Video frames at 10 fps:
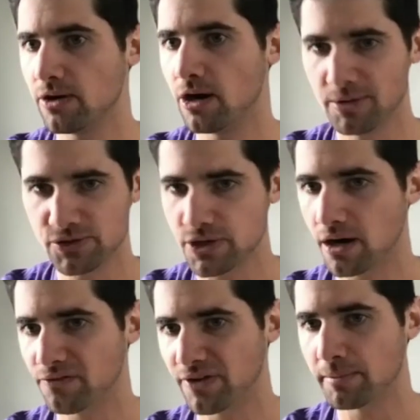Almost
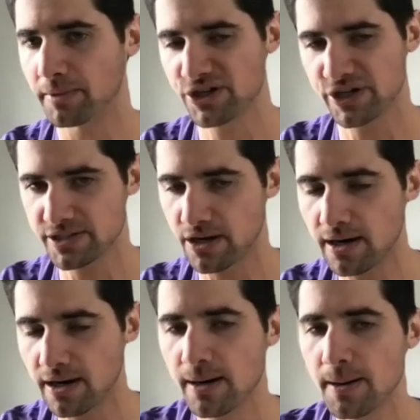all of our merchants
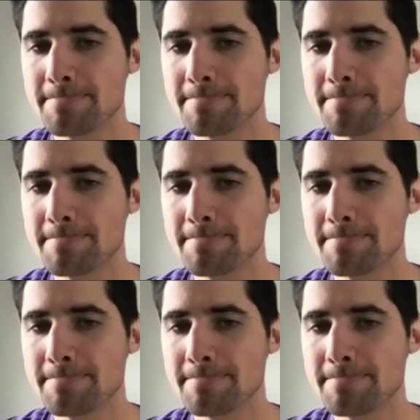are.